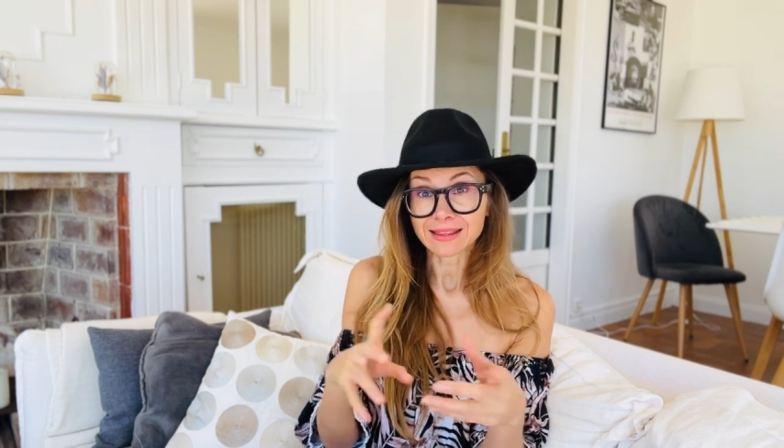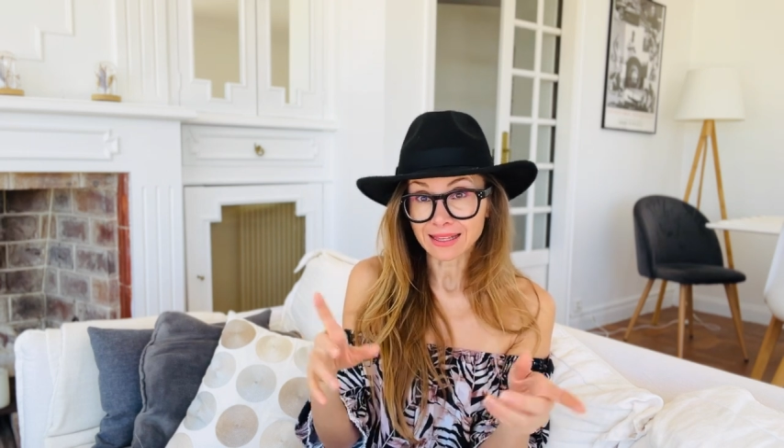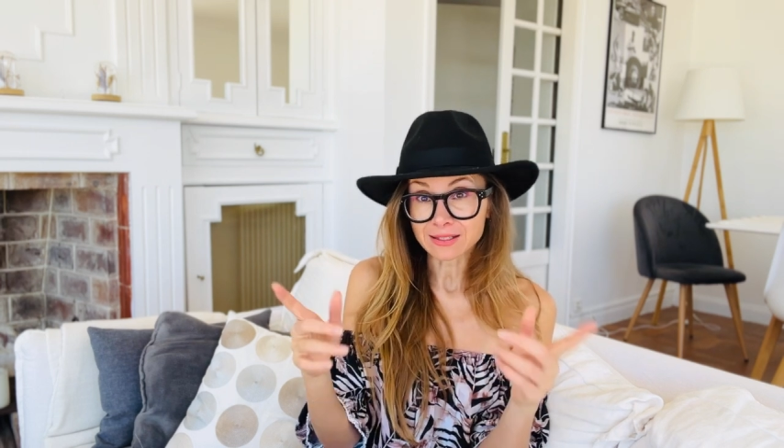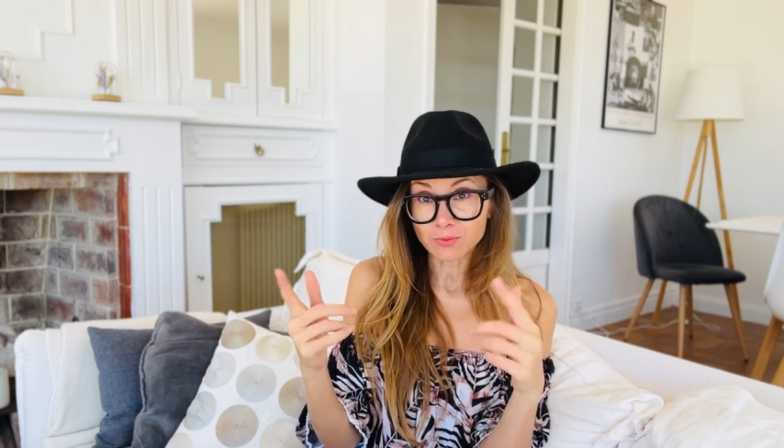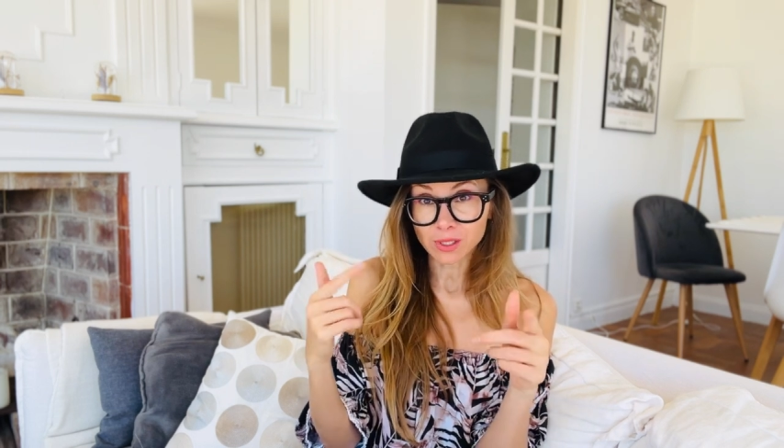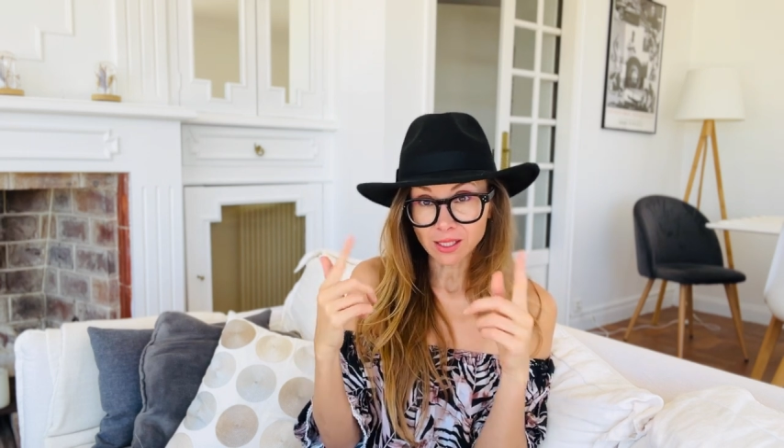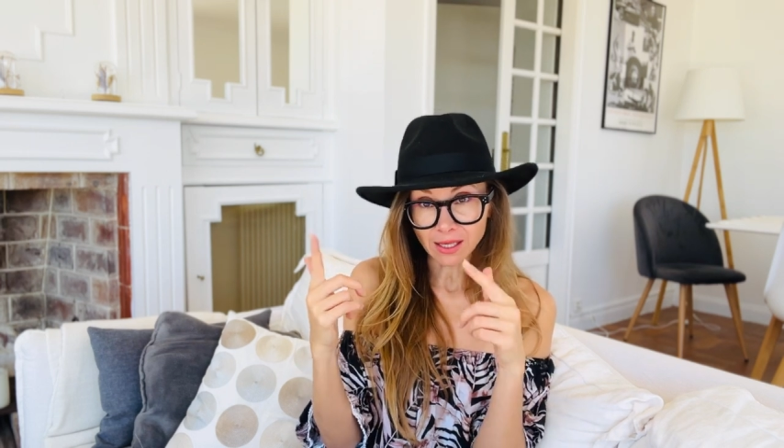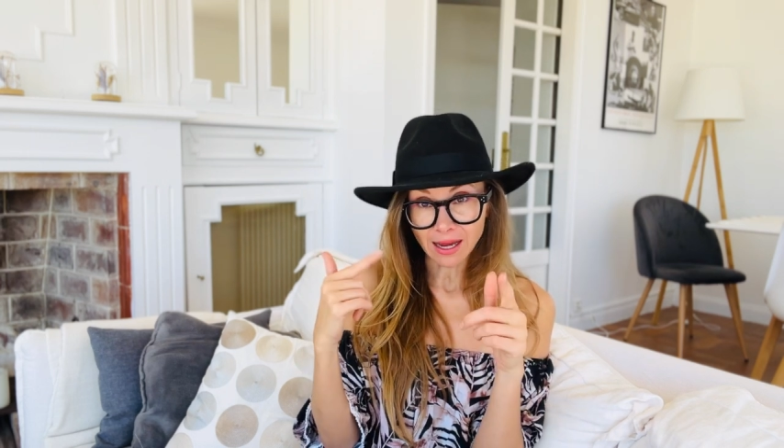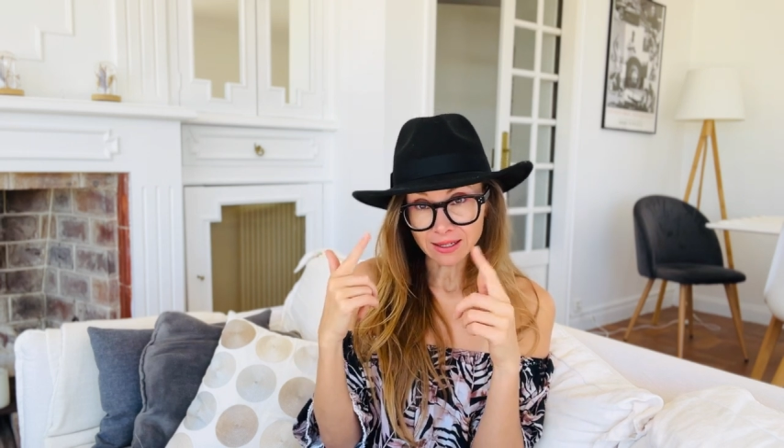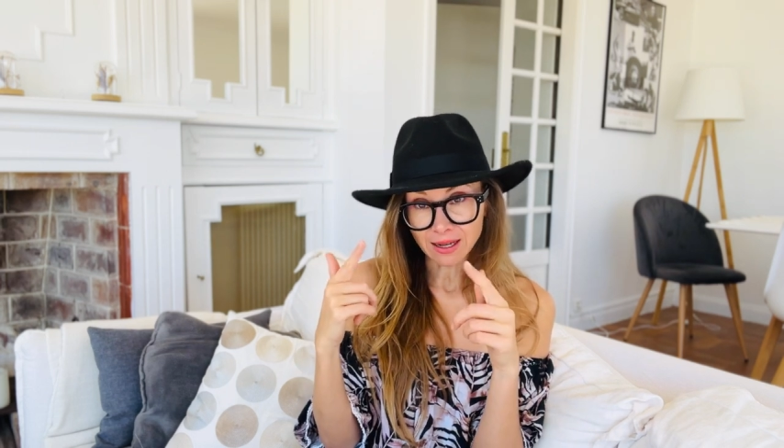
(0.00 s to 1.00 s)
That
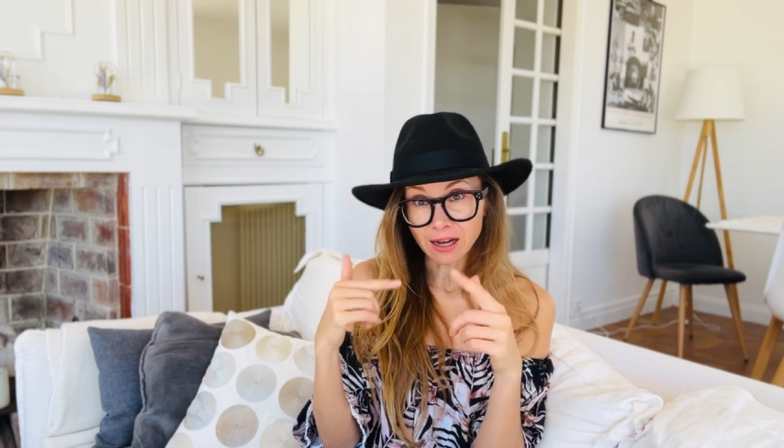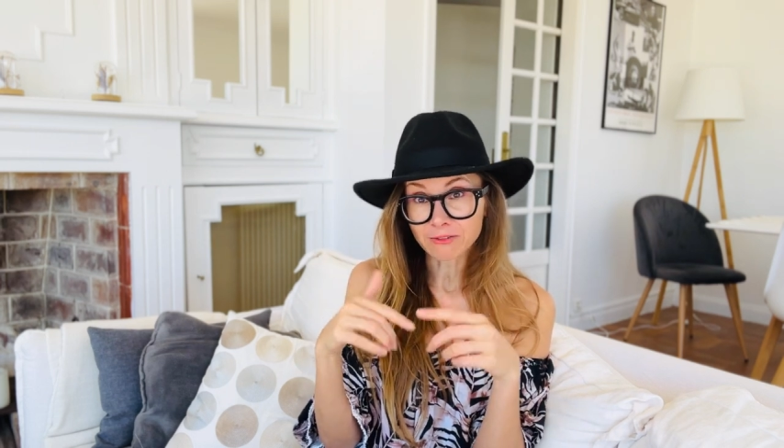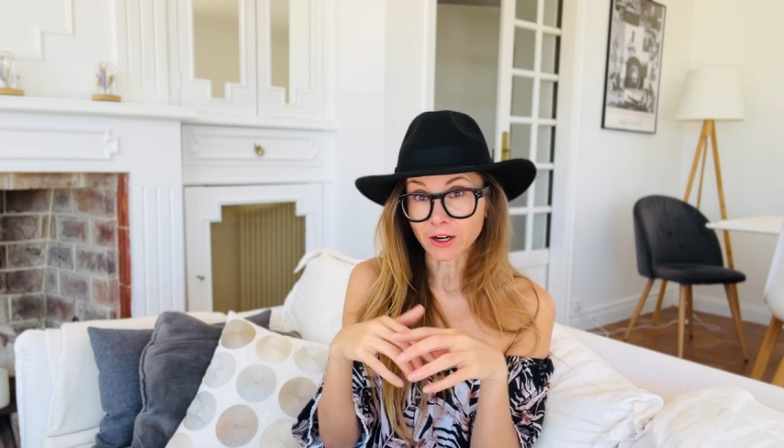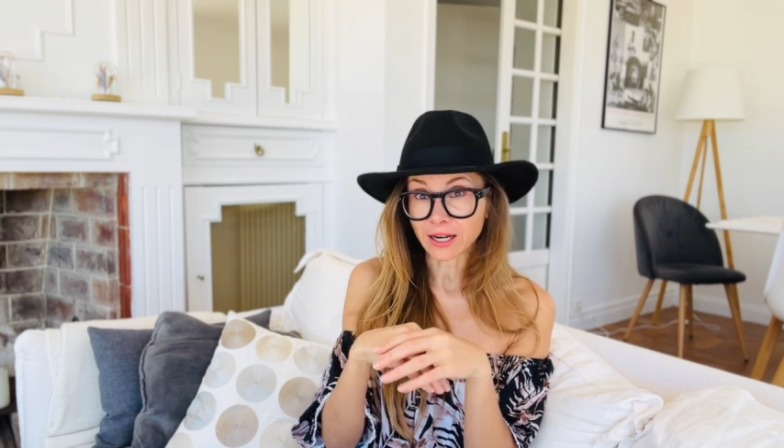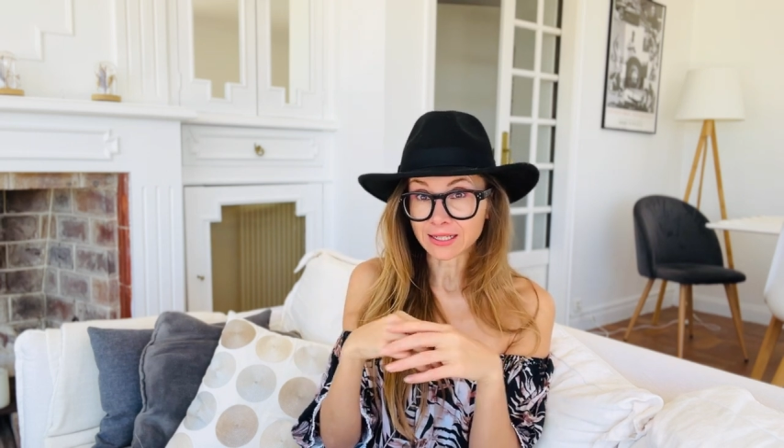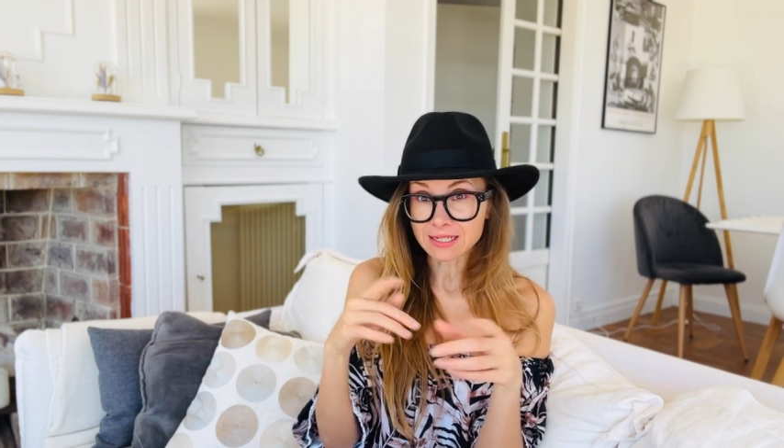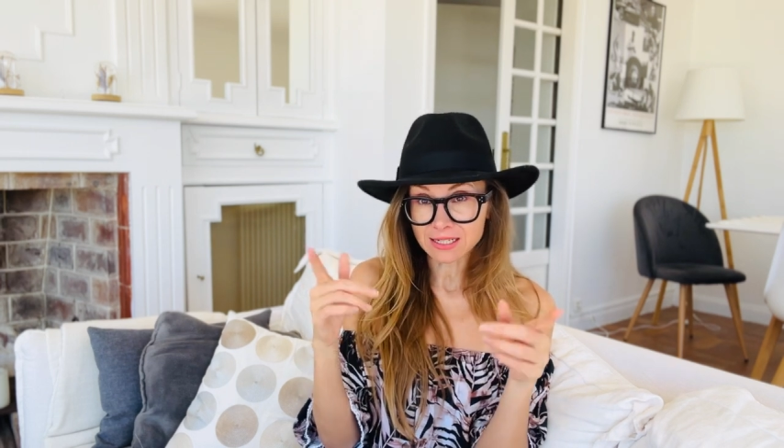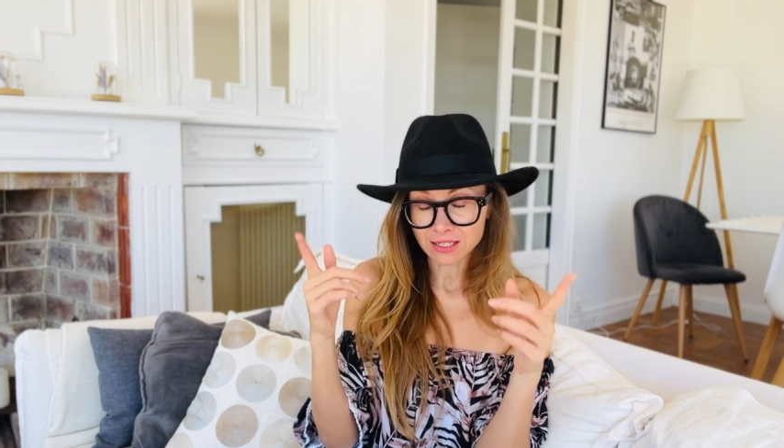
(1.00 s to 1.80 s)
we uncover and